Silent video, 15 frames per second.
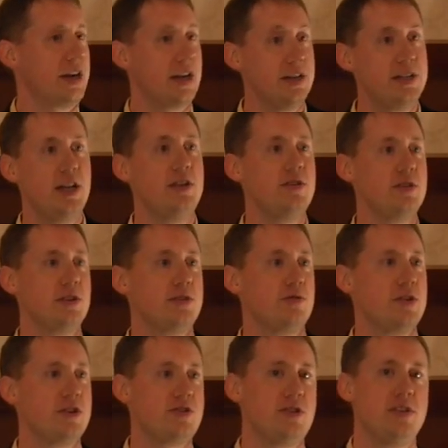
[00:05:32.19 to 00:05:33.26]
continue the
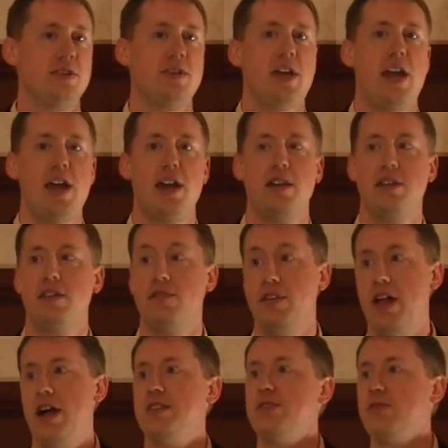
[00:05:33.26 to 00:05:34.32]
traditions and the
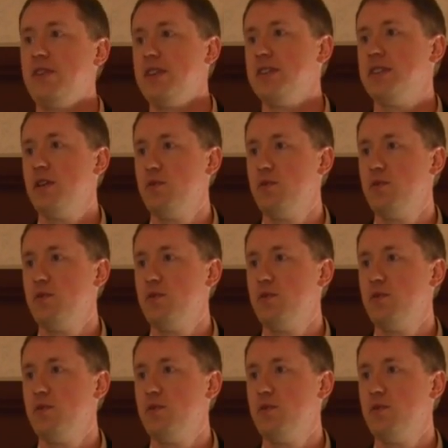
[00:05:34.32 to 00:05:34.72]
philosophies